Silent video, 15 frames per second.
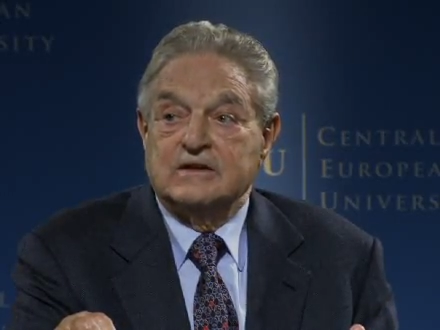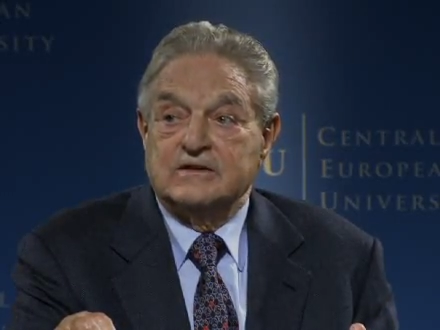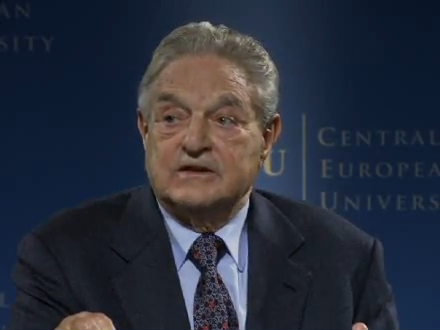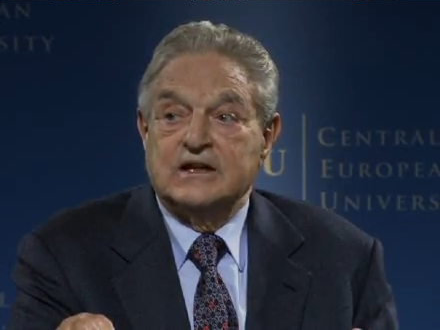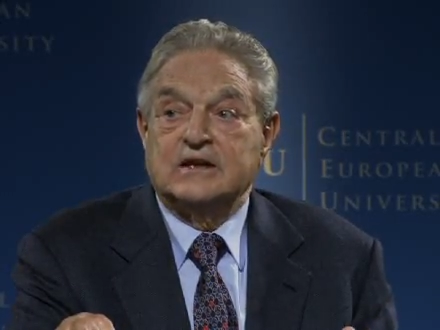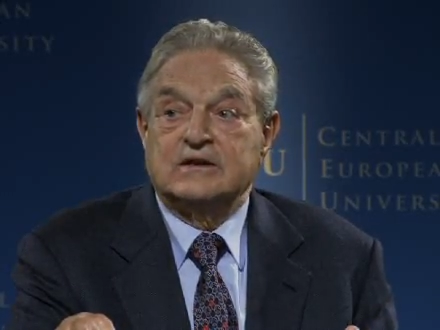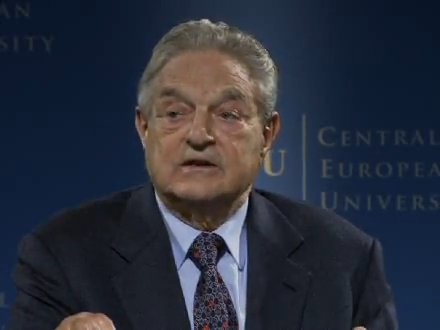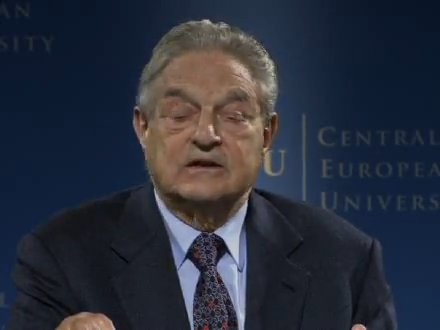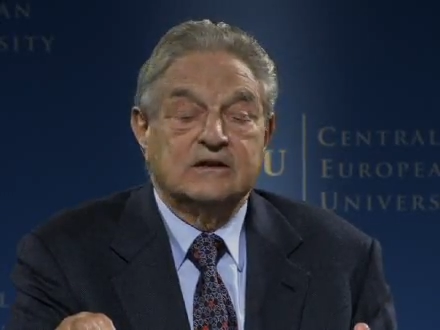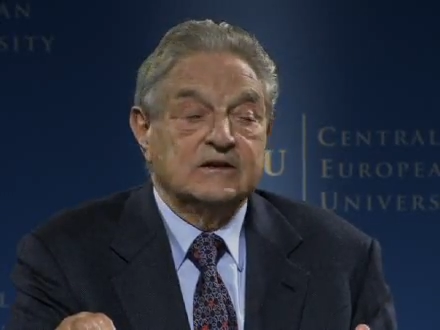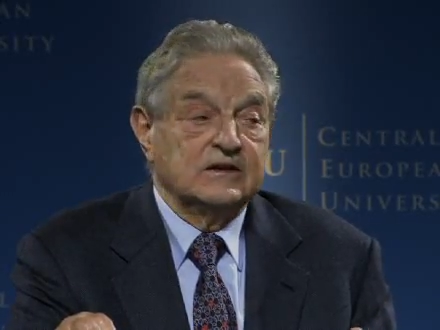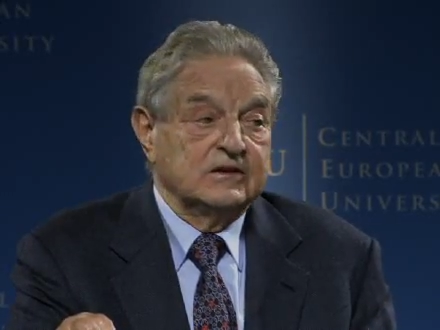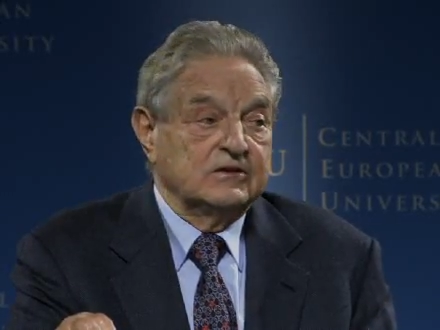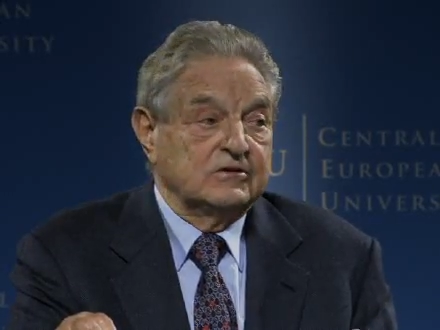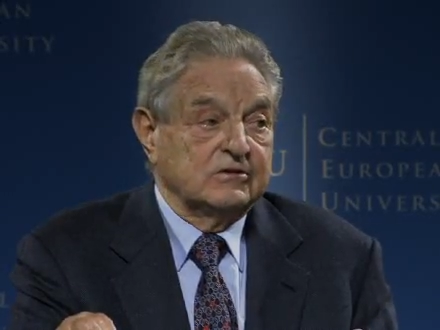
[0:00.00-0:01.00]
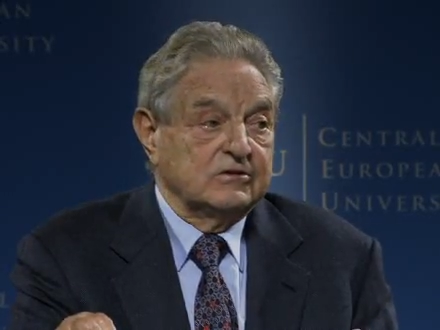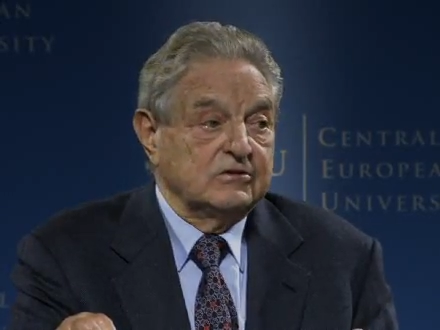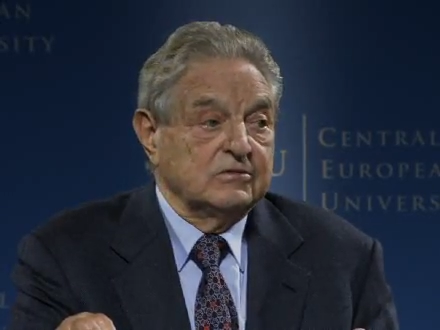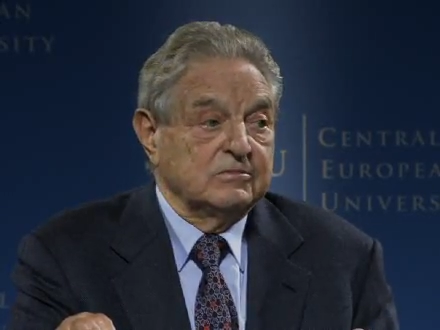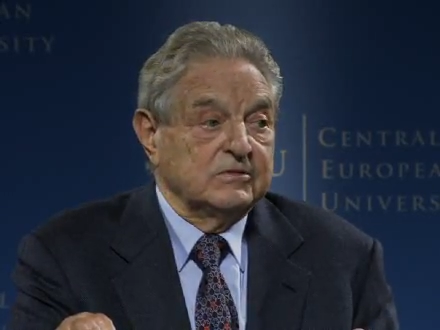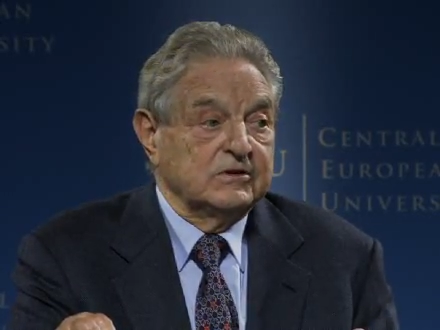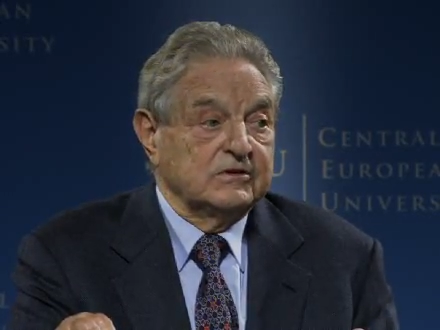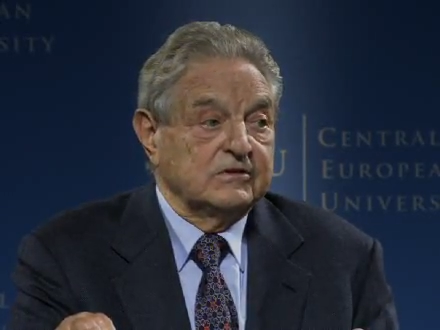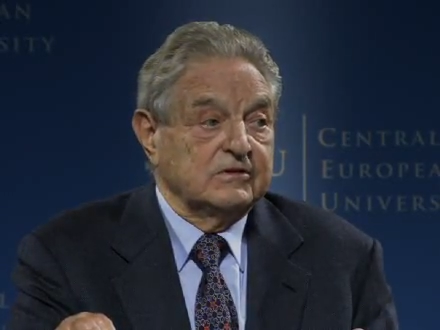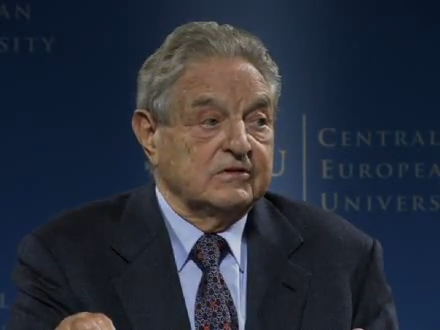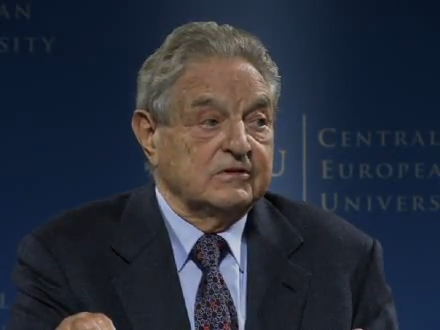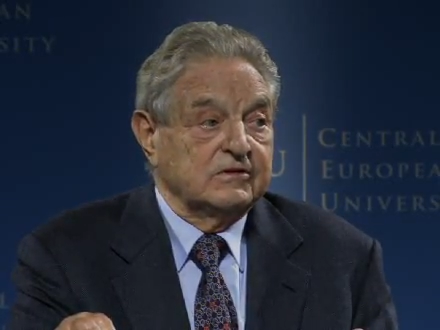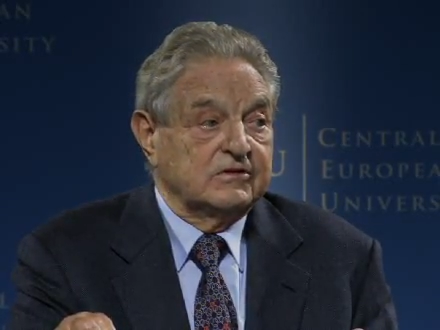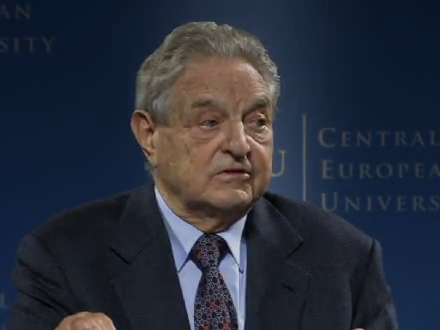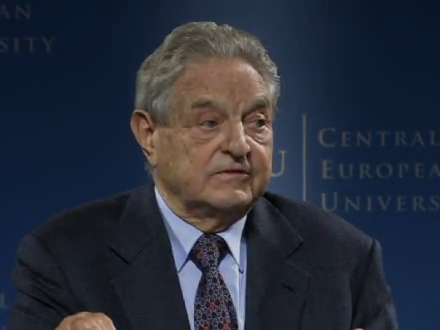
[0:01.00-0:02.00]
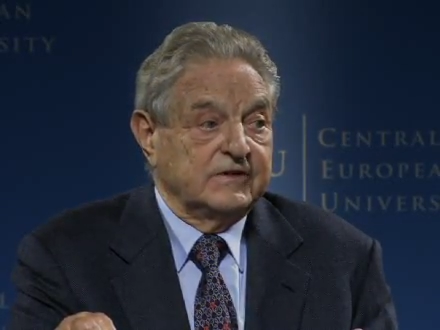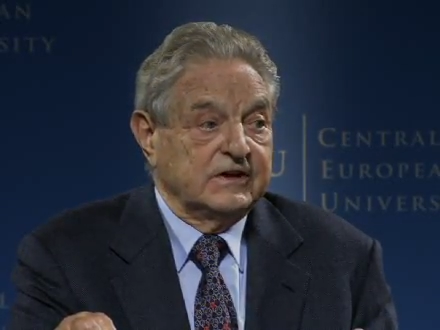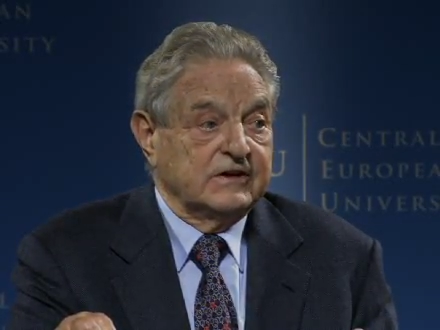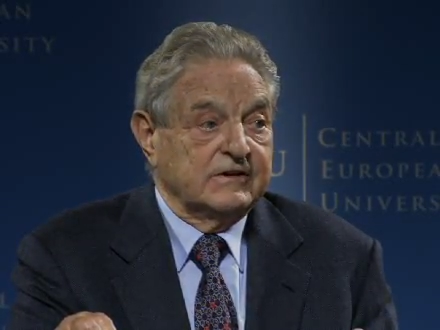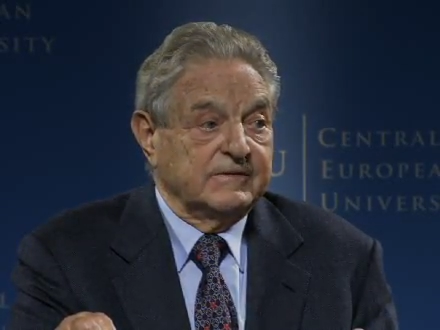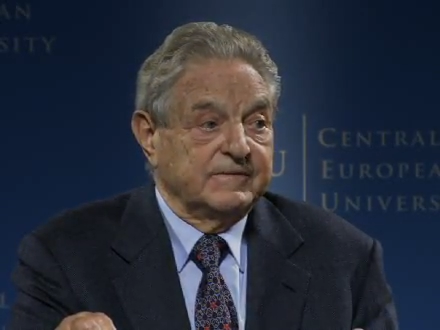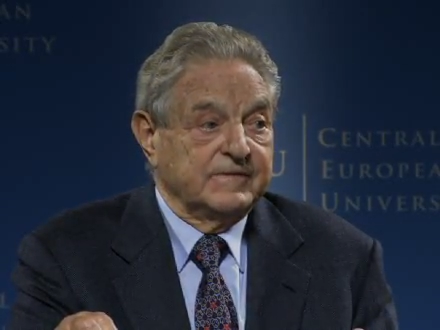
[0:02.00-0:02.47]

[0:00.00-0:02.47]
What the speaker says: than in the human sphere.